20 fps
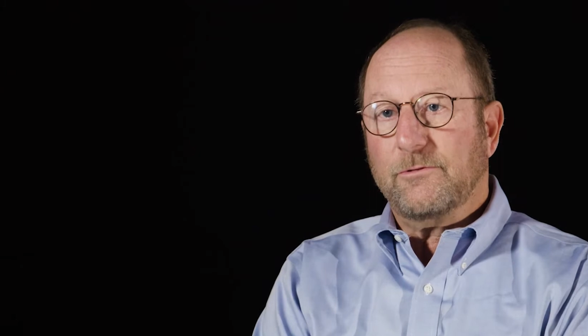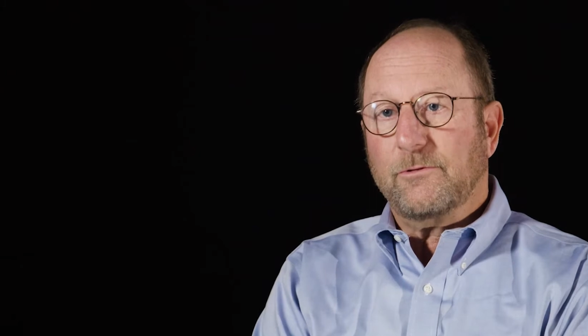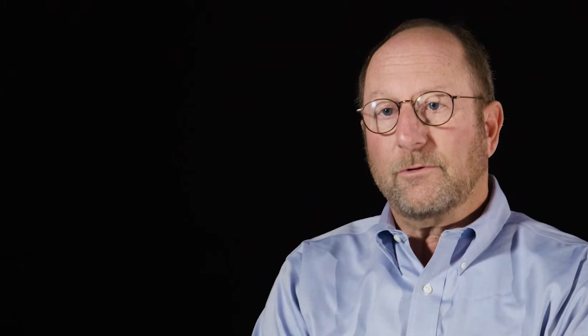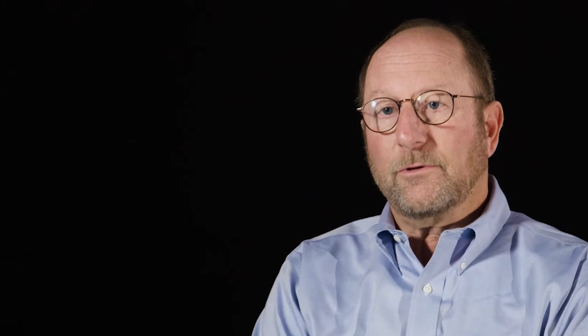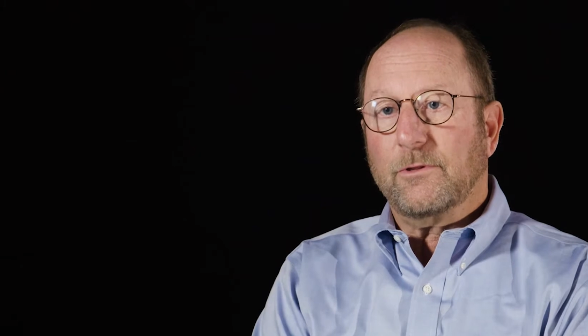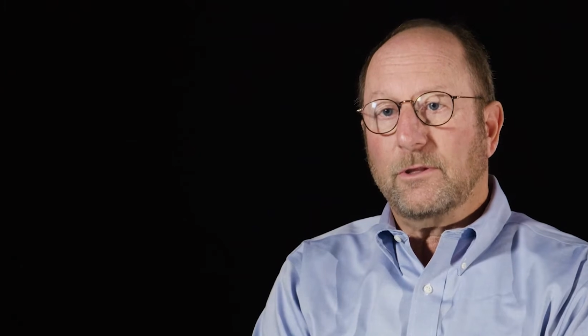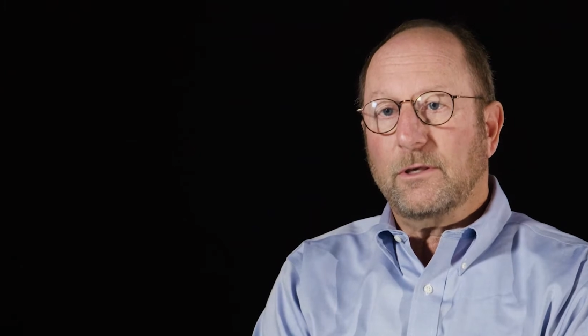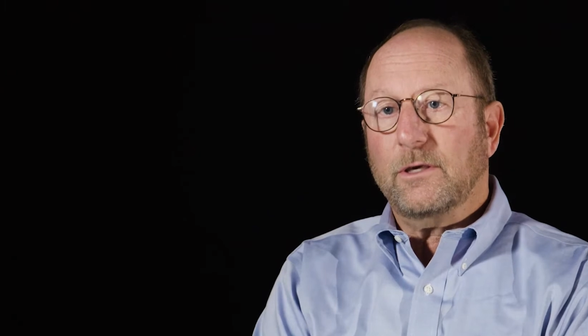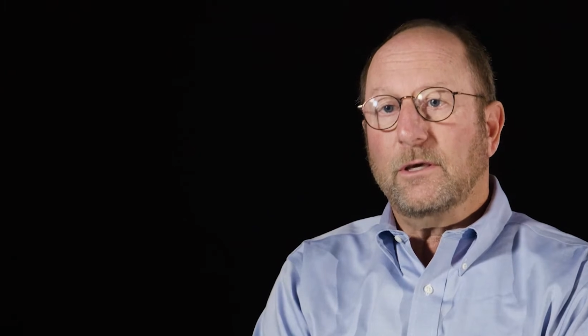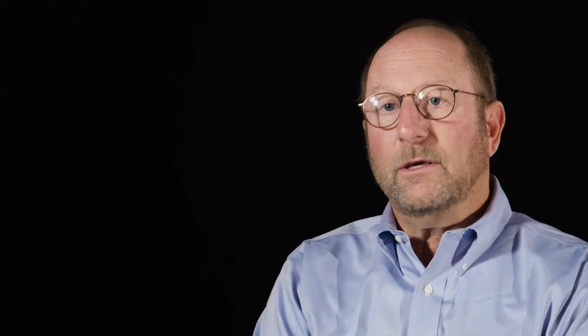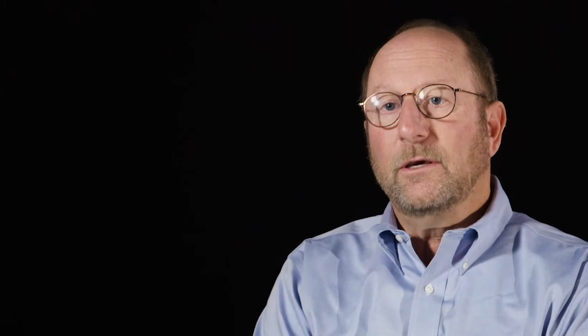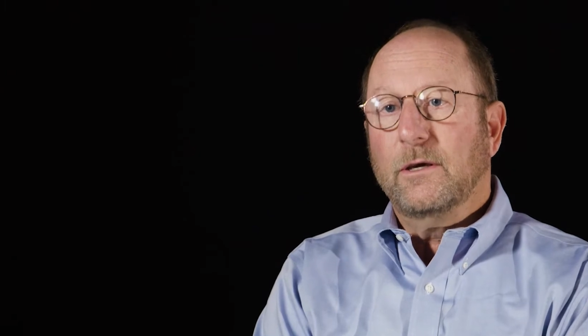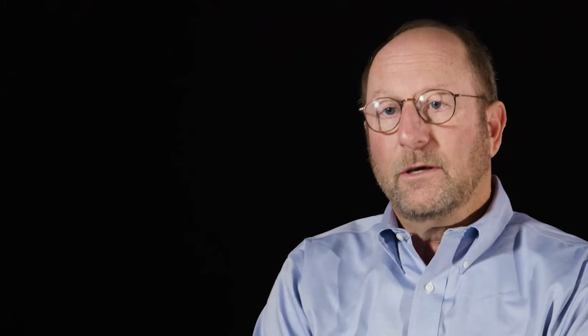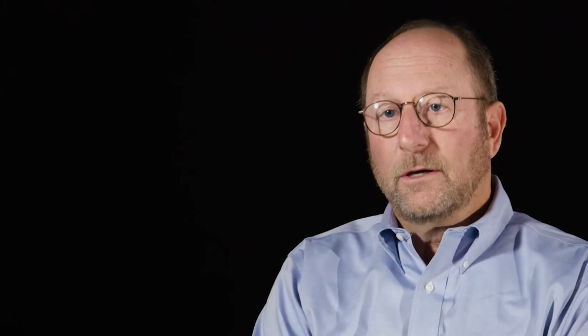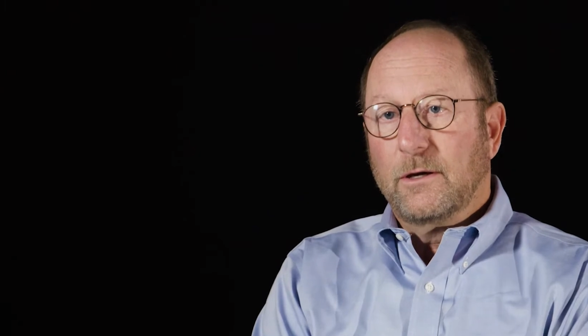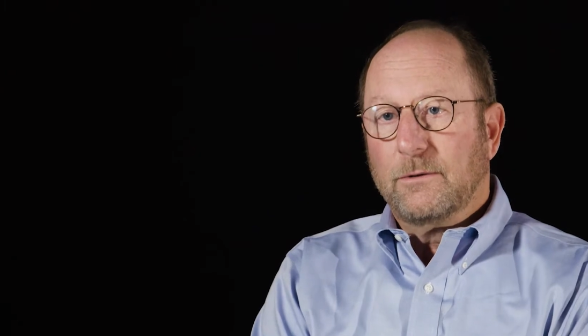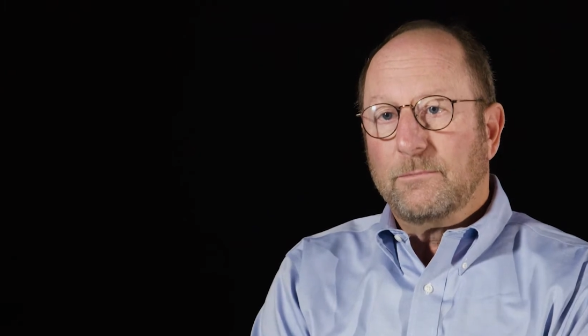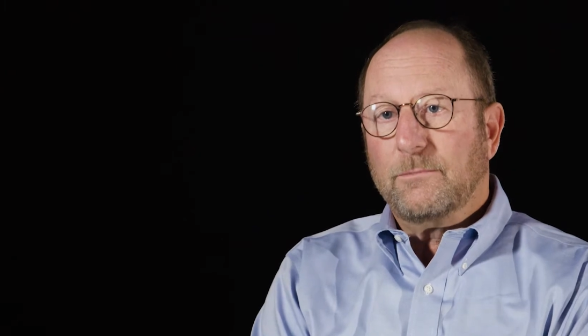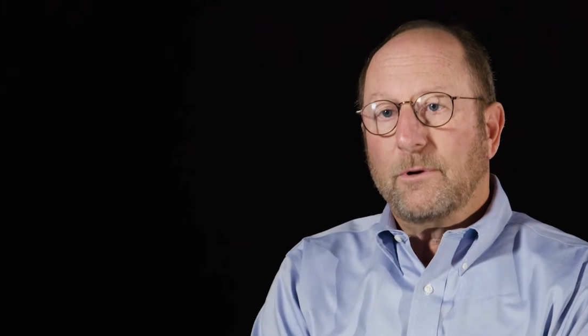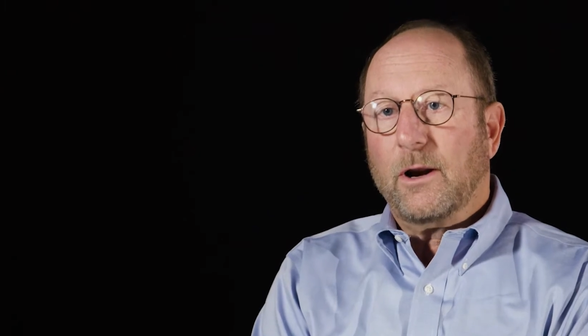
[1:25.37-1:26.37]
for the
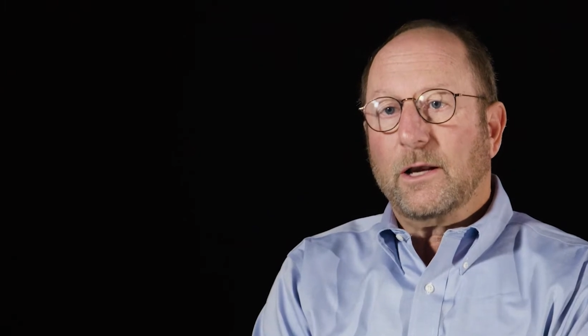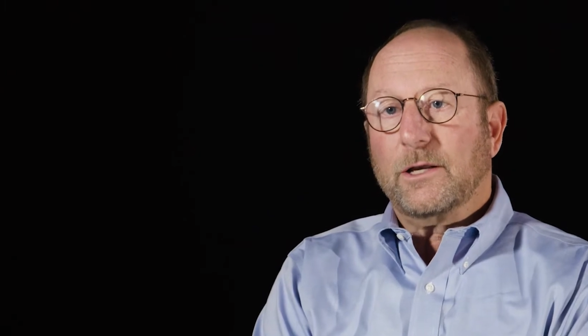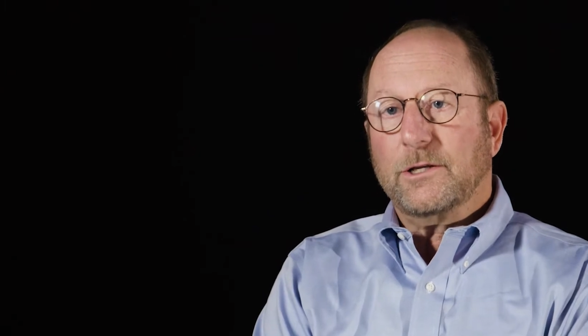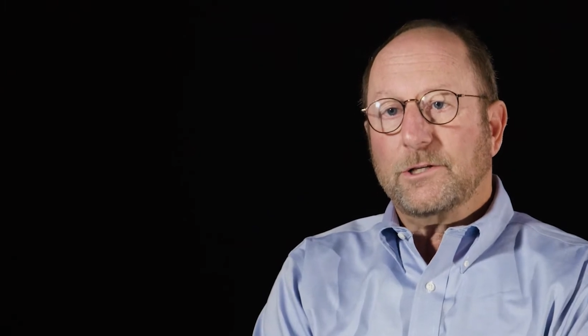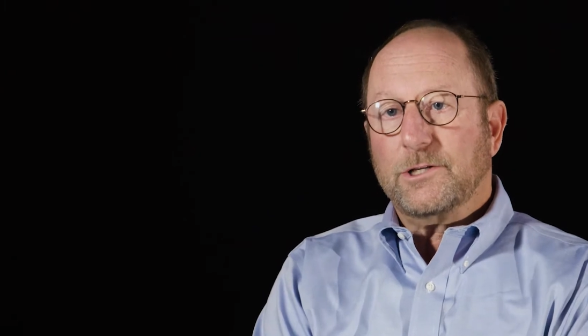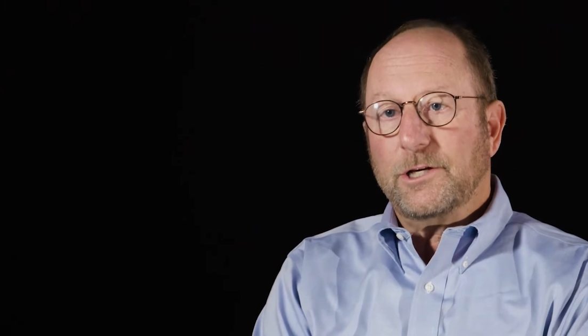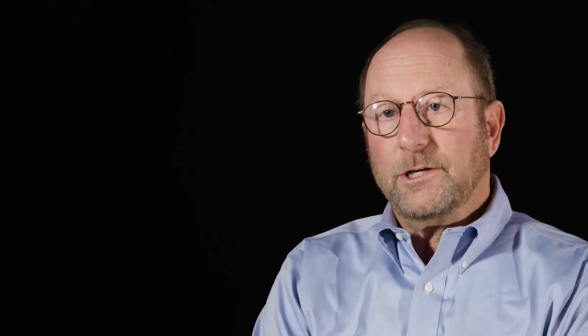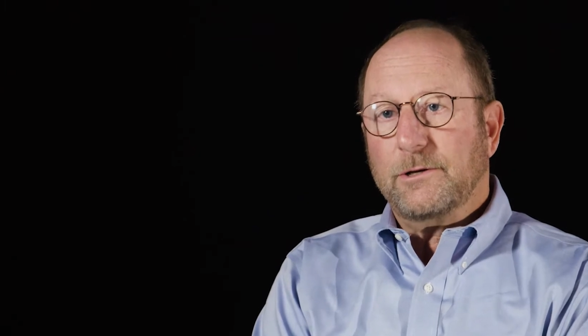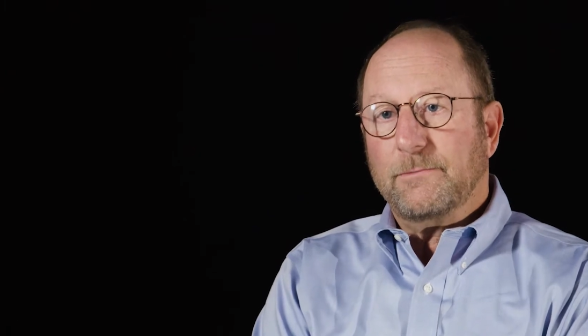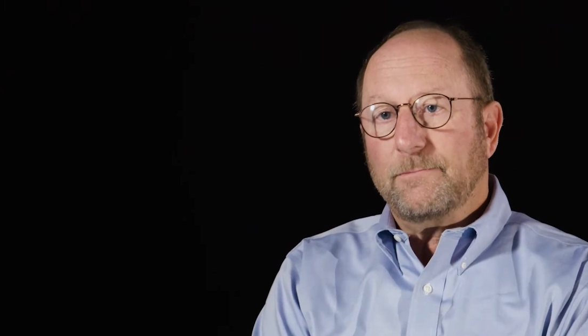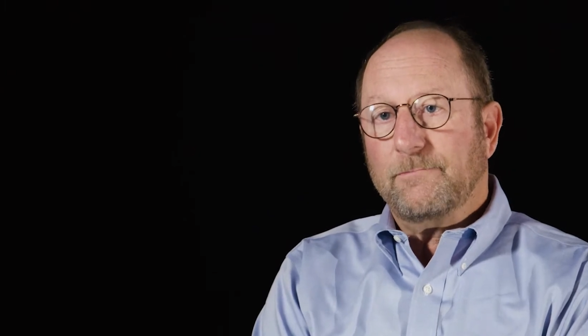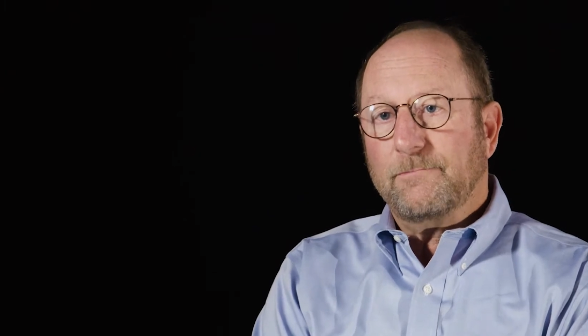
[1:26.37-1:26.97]
BRCA gene.